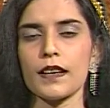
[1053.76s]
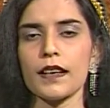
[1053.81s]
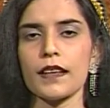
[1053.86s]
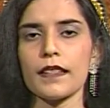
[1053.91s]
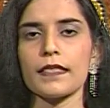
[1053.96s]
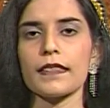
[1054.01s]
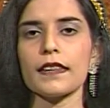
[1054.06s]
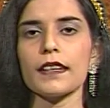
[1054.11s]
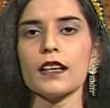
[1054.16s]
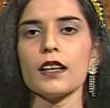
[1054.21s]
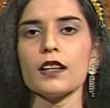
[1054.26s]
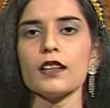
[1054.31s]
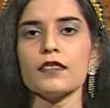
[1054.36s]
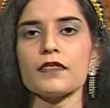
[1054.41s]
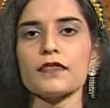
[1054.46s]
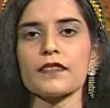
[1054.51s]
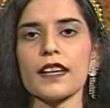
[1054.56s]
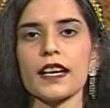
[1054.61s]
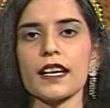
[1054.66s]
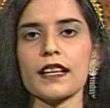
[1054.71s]
The Earl of
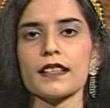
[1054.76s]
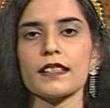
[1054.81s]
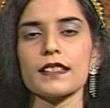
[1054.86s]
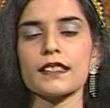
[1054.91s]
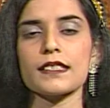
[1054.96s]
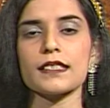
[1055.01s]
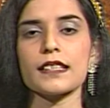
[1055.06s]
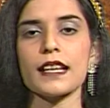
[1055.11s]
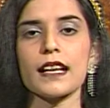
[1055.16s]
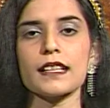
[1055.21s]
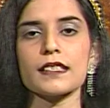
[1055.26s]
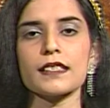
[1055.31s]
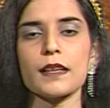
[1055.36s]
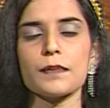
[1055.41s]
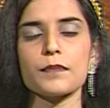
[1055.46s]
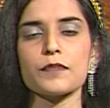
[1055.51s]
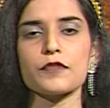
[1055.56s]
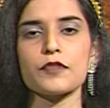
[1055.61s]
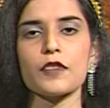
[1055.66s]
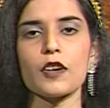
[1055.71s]
Kent stands up
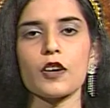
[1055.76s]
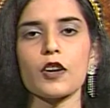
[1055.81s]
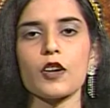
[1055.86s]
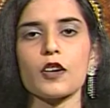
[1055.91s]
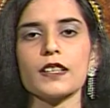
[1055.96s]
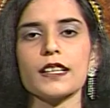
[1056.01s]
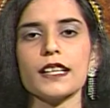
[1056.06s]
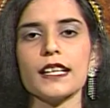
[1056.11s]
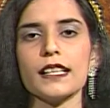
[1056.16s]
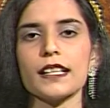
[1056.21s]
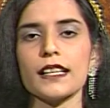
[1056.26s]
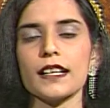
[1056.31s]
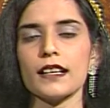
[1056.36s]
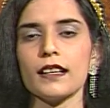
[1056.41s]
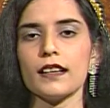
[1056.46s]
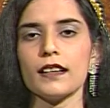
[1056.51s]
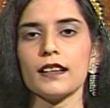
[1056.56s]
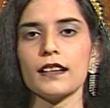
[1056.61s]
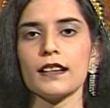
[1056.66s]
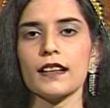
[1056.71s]
for Cordelia
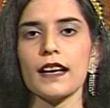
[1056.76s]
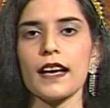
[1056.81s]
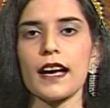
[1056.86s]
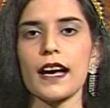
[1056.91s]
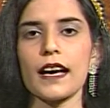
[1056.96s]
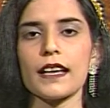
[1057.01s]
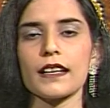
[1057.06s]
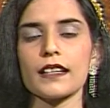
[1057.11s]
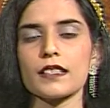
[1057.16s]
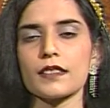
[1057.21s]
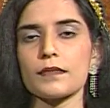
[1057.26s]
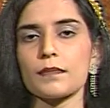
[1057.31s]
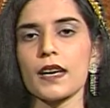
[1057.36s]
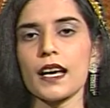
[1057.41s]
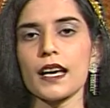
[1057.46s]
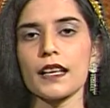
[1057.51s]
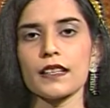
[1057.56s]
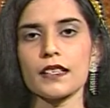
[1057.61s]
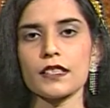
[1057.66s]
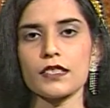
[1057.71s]
and is
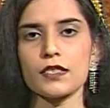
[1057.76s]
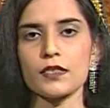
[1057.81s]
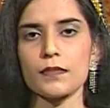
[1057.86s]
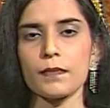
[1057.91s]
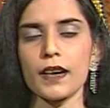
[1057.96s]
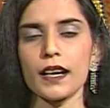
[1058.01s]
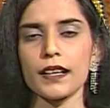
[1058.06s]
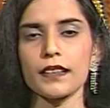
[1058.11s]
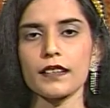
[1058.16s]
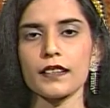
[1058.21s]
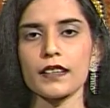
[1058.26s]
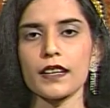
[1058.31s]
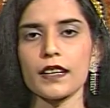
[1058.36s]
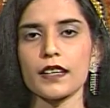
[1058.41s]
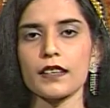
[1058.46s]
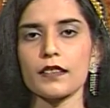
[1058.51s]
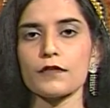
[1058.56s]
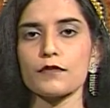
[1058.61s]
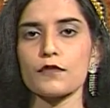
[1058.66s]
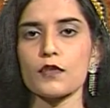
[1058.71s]
banished by the
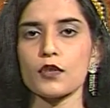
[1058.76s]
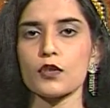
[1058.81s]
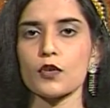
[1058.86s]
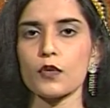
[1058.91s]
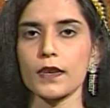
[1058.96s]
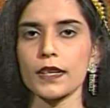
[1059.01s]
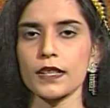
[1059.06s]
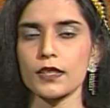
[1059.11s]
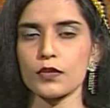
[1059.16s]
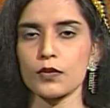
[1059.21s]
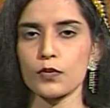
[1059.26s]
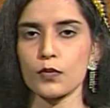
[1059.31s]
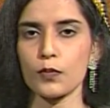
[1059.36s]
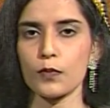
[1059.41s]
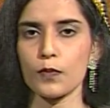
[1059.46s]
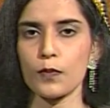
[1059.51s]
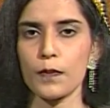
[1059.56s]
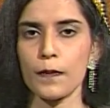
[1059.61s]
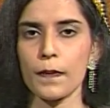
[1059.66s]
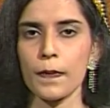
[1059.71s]
king for doing so.
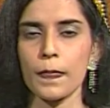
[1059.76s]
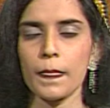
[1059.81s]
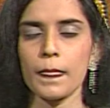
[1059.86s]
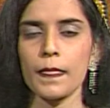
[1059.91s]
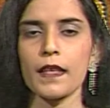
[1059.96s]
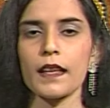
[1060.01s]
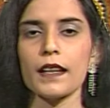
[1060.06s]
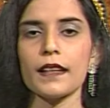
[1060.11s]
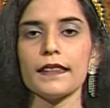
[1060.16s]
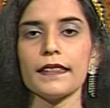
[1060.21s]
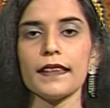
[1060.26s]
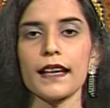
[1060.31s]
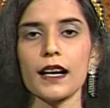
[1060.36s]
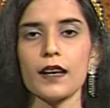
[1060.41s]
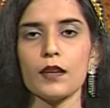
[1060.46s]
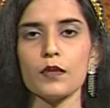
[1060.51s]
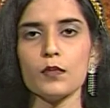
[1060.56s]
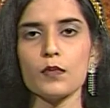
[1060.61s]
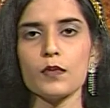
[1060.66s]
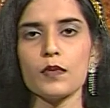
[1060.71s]

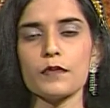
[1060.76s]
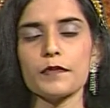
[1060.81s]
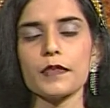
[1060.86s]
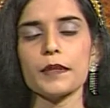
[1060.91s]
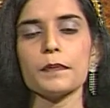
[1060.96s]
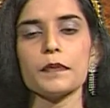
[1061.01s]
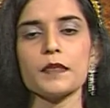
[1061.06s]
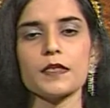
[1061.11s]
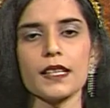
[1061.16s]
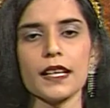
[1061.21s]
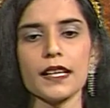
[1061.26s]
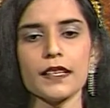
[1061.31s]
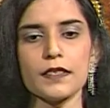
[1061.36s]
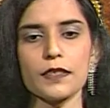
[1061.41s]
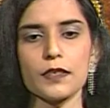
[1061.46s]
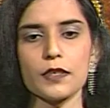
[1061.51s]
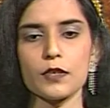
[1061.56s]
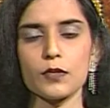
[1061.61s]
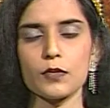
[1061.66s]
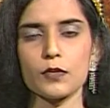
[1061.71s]
Now, we present to
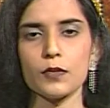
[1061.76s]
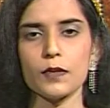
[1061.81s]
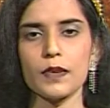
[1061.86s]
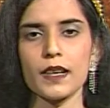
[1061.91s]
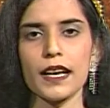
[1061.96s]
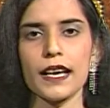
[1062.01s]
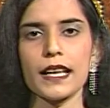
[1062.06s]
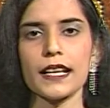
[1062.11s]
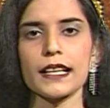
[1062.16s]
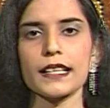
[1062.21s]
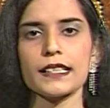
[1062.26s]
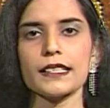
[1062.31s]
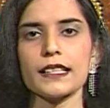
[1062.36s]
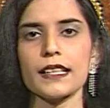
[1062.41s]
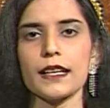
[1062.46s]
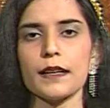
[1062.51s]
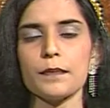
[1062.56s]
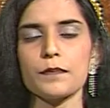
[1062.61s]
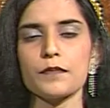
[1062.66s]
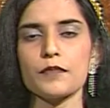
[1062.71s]
you an
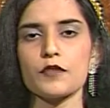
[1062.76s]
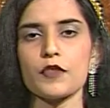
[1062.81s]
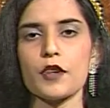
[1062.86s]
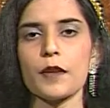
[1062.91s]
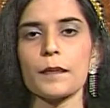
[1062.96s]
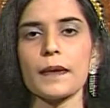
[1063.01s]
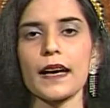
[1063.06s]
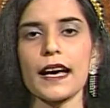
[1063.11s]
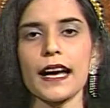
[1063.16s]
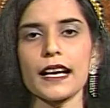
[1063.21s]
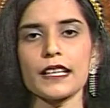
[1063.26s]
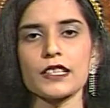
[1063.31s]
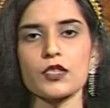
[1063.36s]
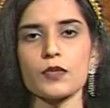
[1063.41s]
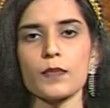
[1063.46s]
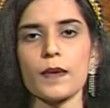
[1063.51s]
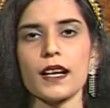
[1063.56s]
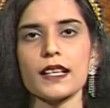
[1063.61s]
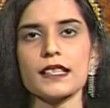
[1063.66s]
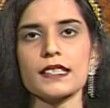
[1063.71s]
excerpt from Act
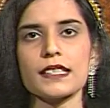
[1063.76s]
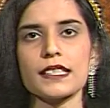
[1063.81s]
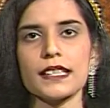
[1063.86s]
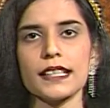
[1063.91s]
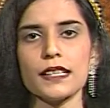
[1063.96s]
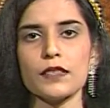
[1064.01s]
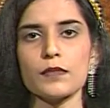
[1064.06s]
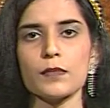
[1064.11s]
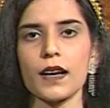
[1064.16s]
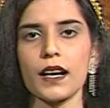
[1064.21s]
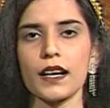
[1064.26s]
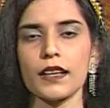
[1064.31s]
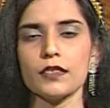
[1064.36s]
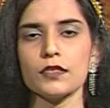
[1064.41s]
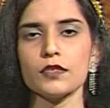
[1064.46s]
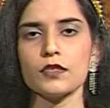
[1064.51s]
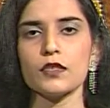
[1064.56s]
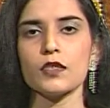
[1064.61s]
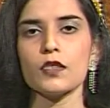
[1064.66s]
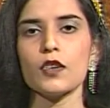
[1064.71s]
1, Scene 1
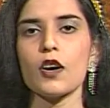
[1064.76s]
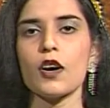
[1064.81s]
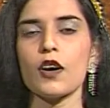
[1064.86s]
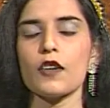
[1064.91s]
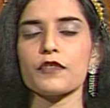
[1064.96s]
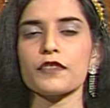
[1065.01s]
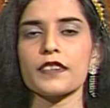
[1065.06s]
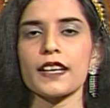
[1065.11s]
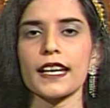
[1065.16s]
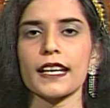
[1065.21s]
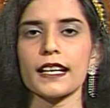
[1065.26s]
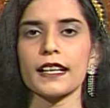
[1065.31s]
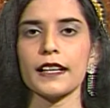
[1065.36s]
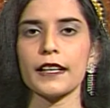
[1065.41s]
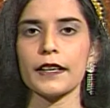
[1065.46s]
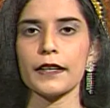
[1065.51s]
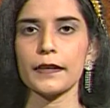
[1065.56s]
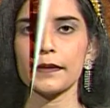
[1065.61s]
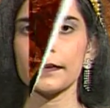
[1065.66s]
of King Lear.